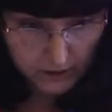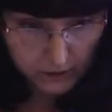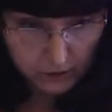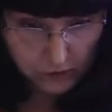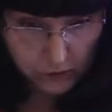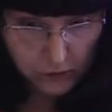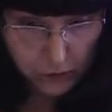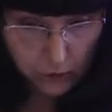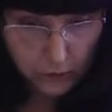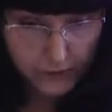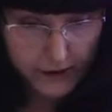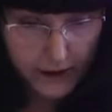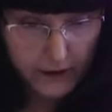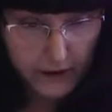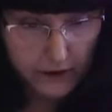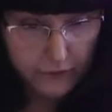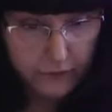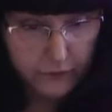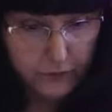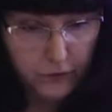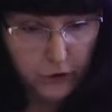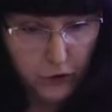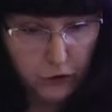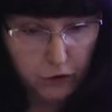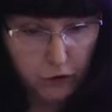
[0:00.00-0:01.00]
So we
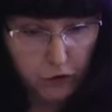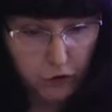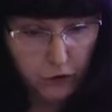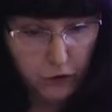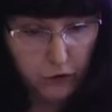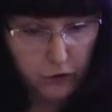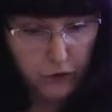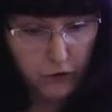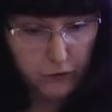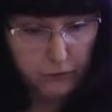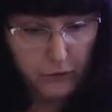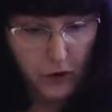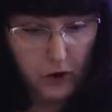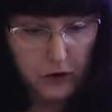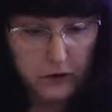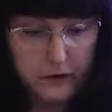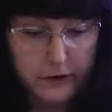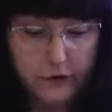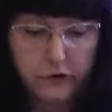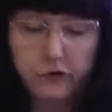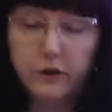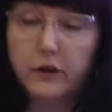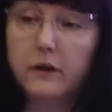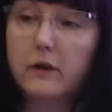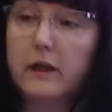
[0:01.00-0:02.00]
have also a small
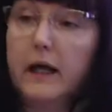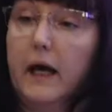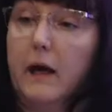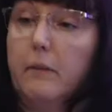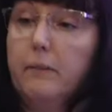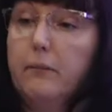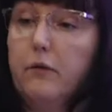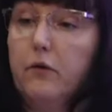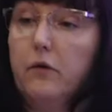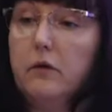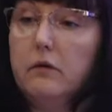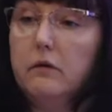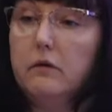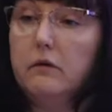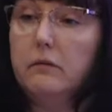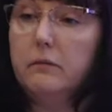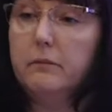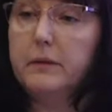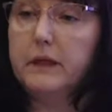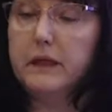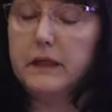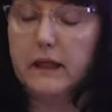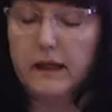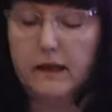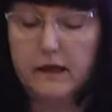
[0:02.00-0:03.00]
regional airport,
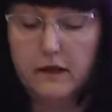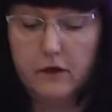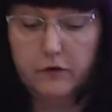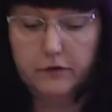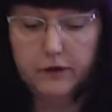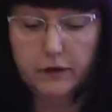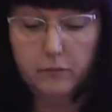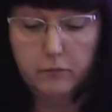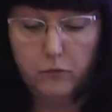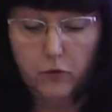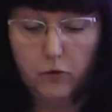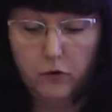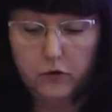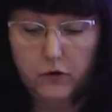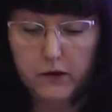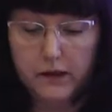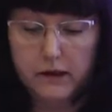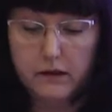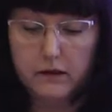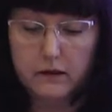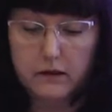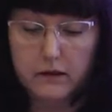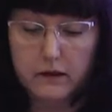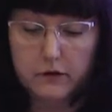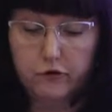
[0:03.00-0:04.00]
but it's serving most
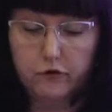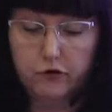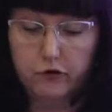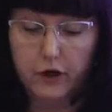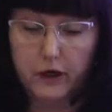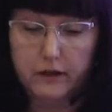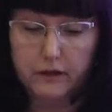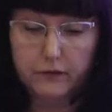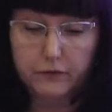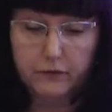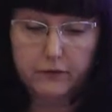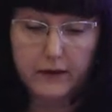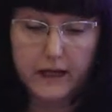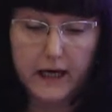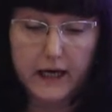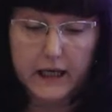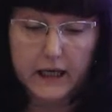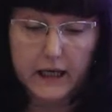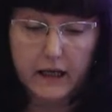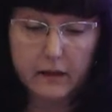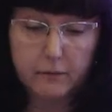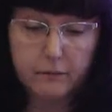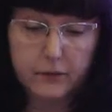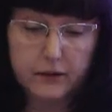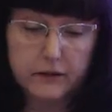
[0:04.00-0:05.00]
the charter
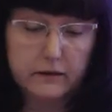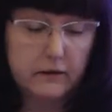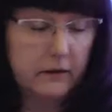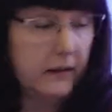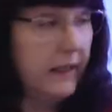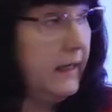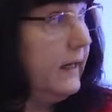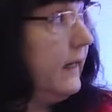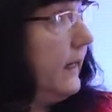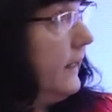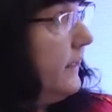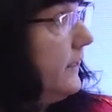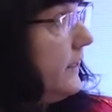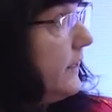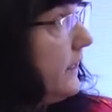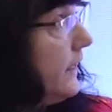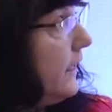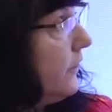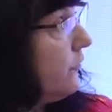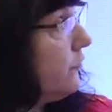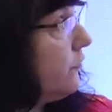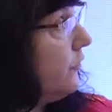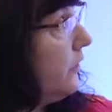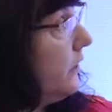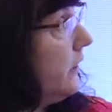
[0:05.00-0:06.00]
flights. But Riga
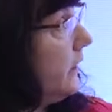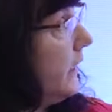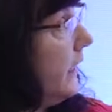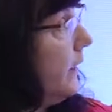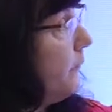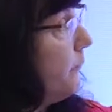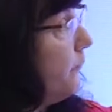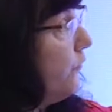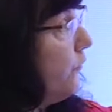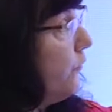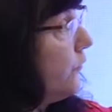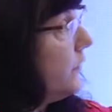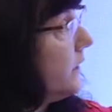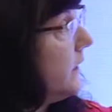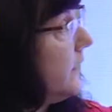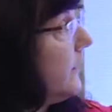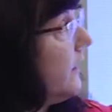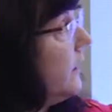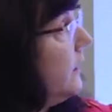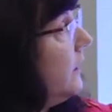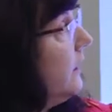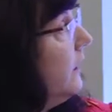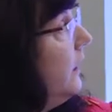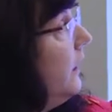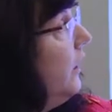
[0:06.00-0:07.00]
International Airport is
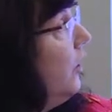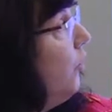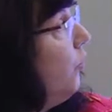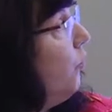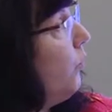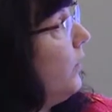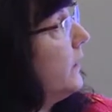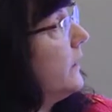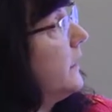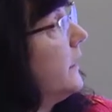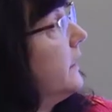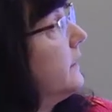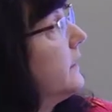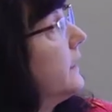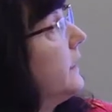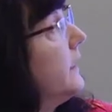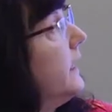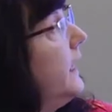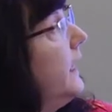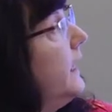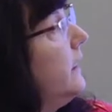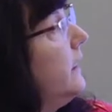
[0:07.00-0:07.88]
in 180